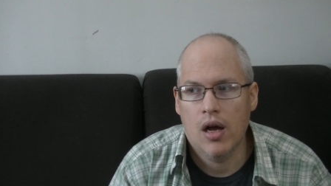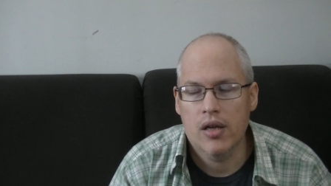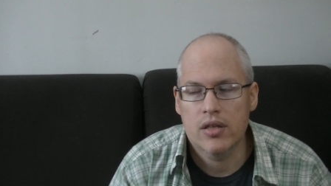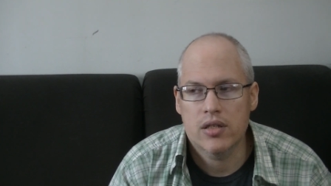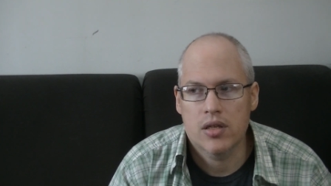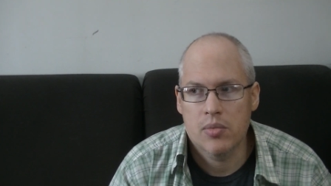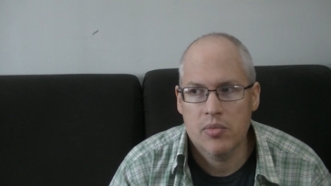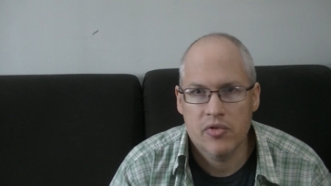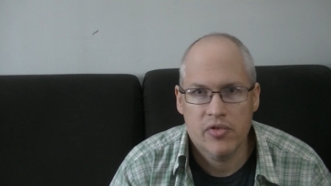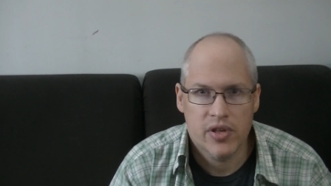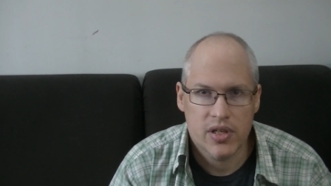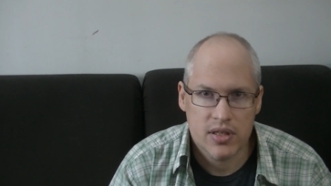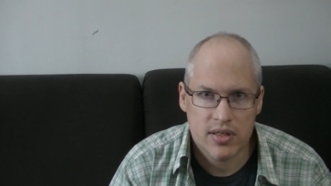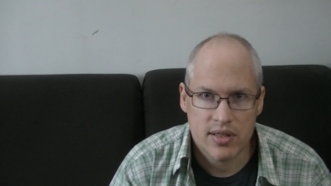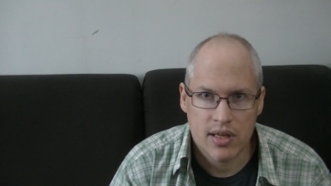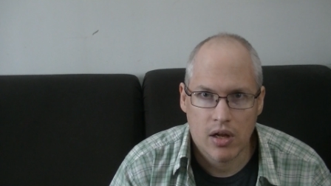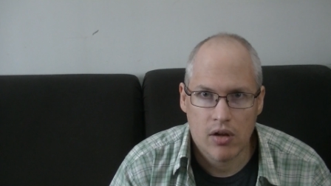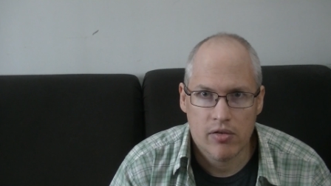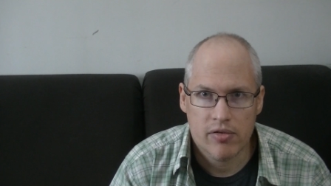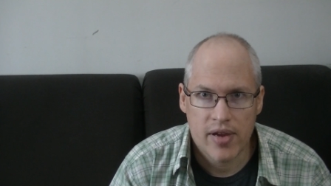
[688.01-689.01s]
Some of it is
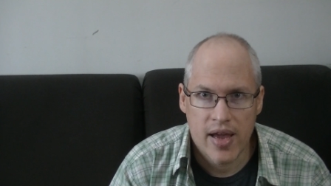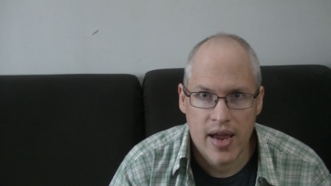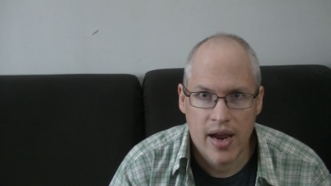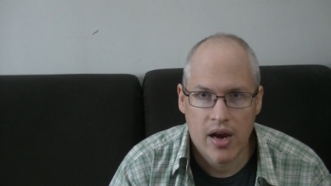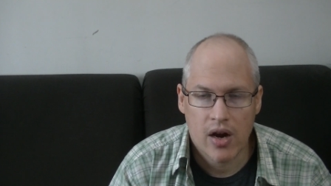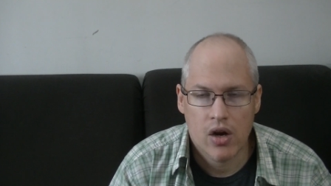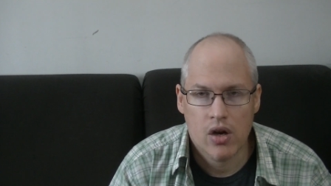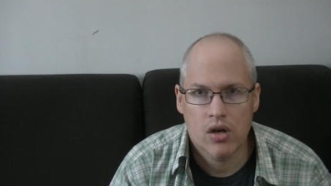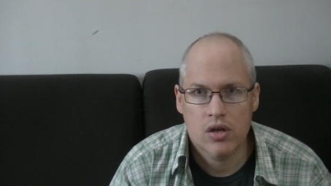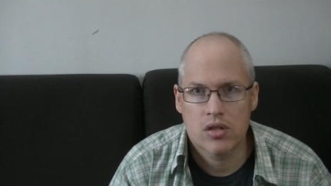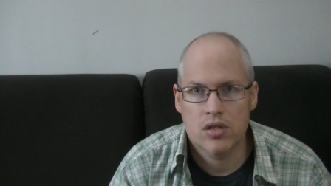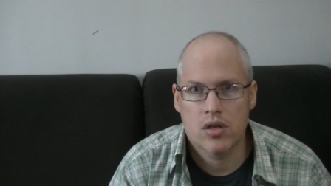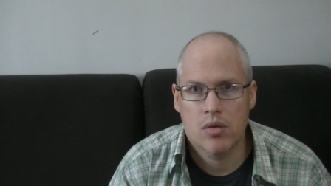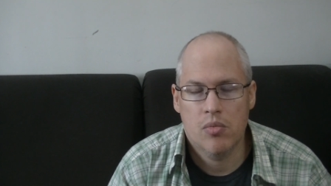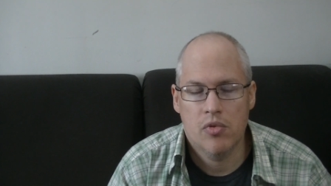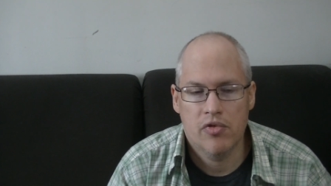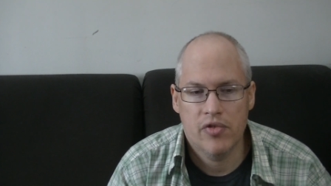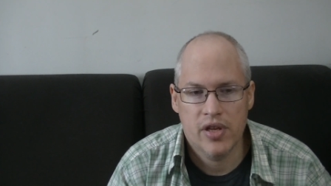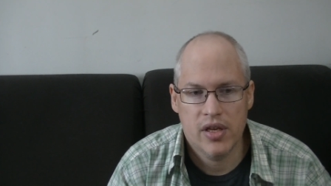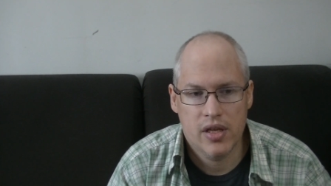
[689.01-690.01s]
self-care,
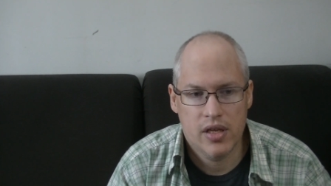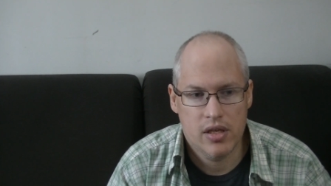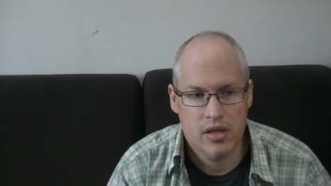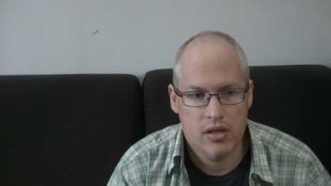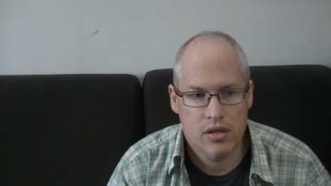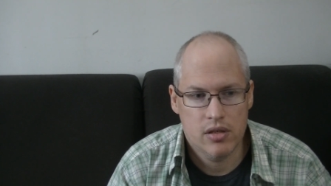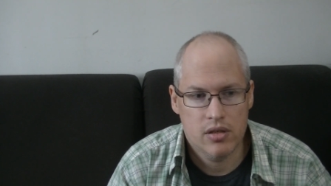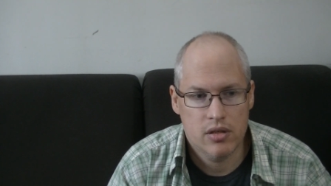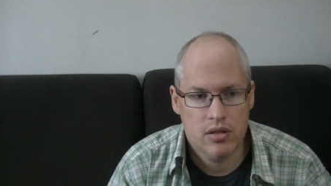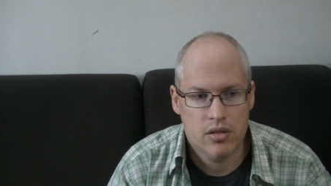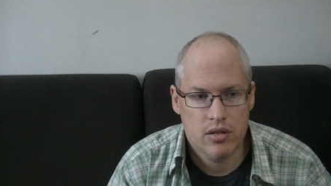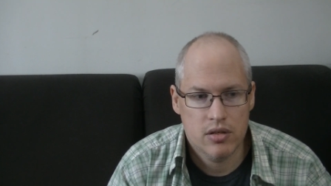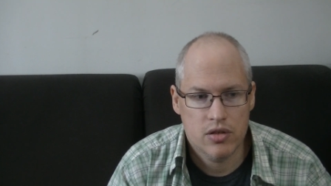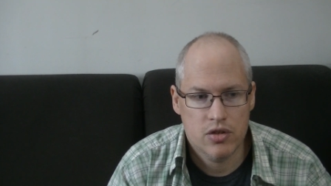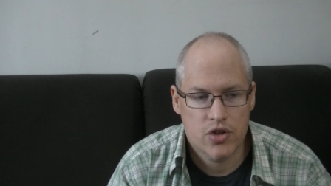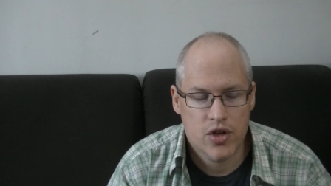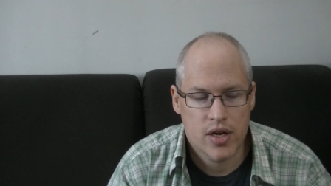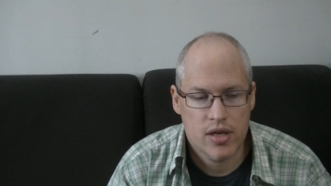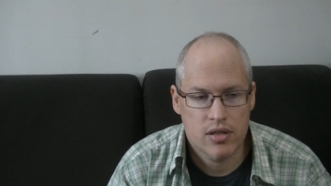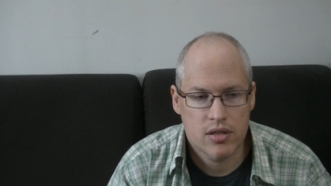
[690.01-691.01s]
some of it is
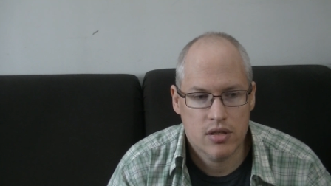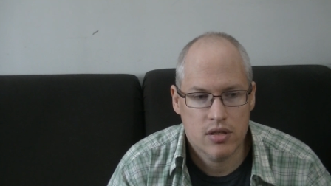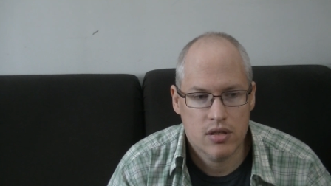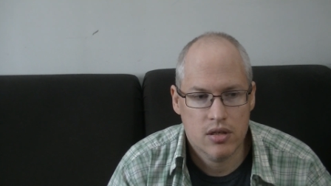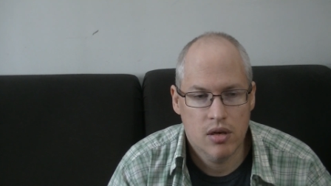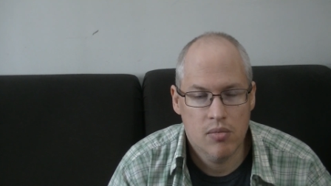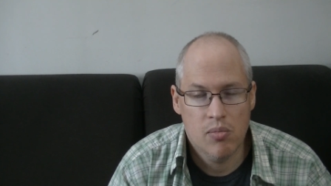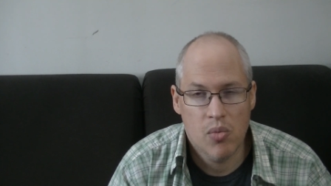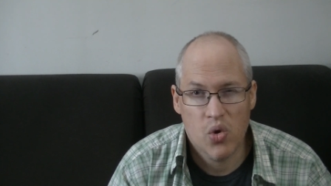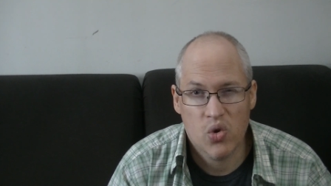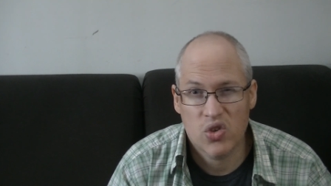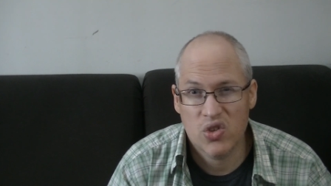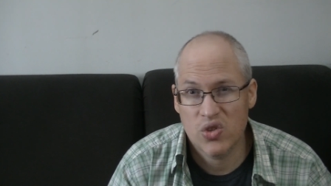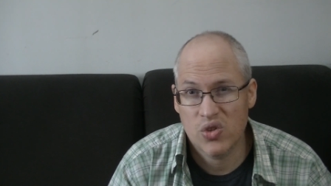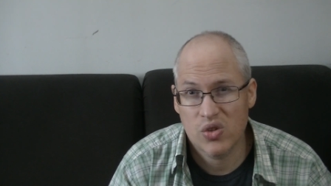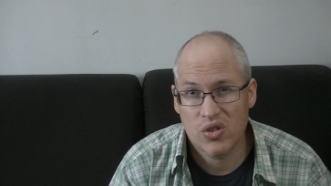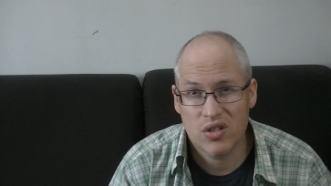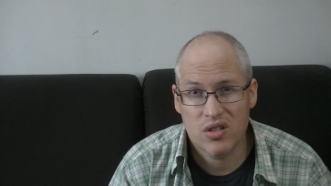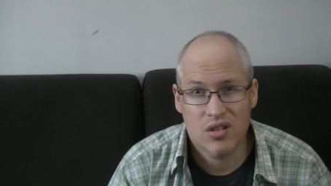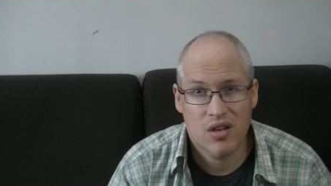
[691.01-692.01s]
just
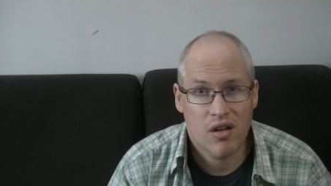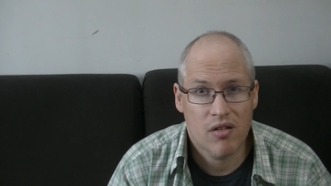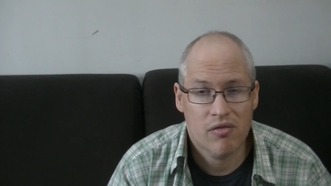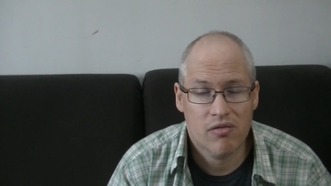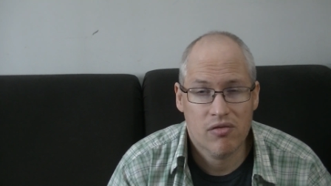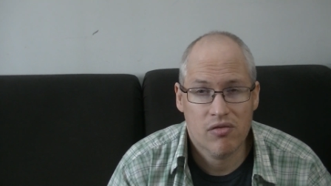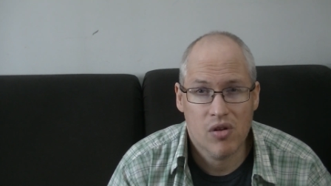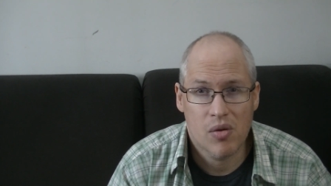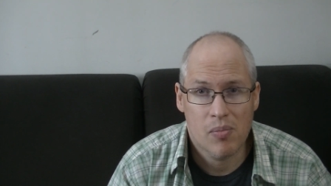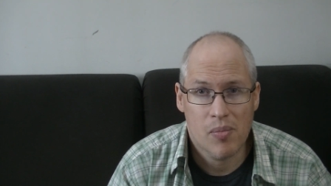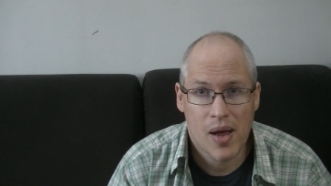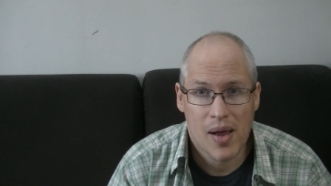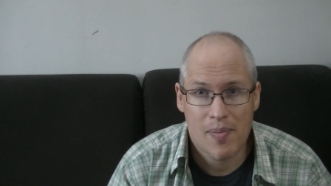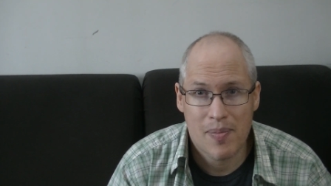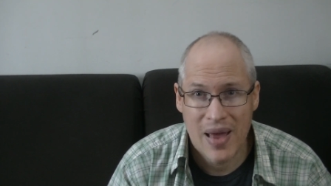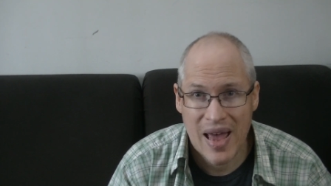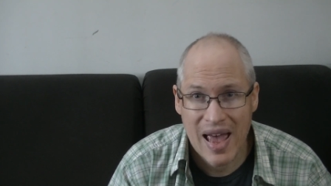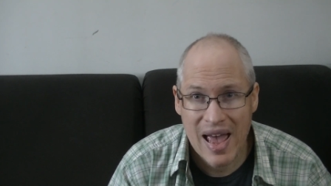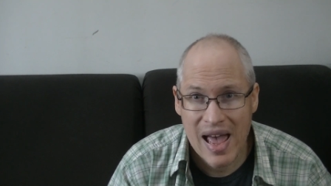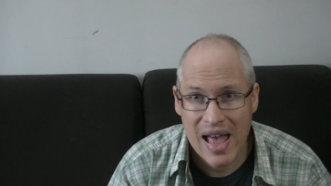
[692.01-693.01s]
emotional stuff from my
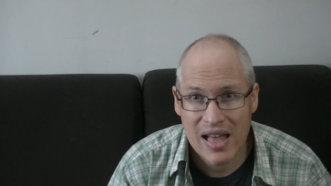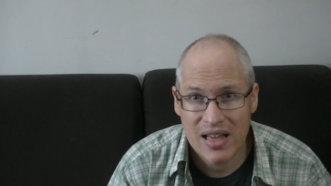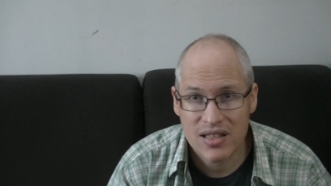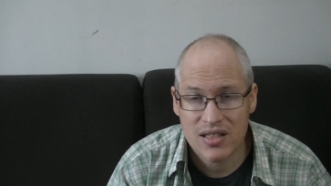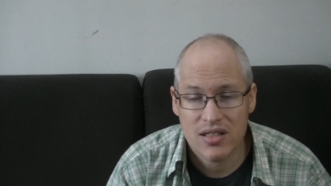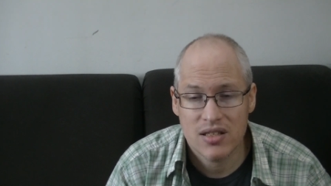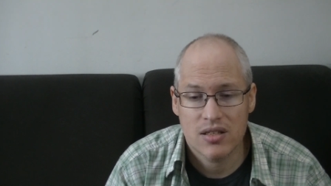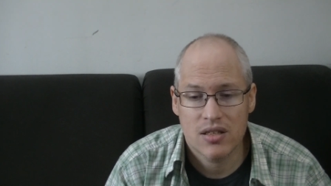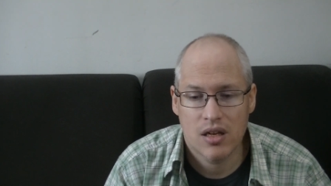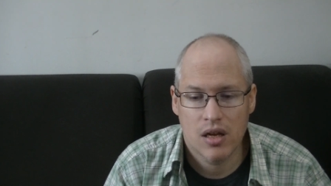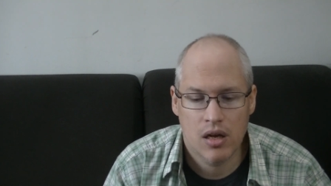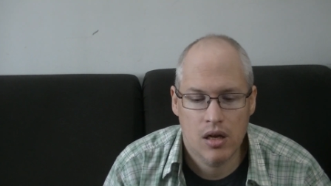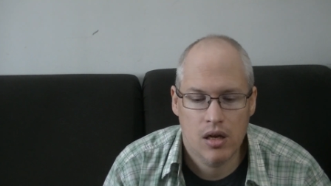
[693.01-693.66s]
past.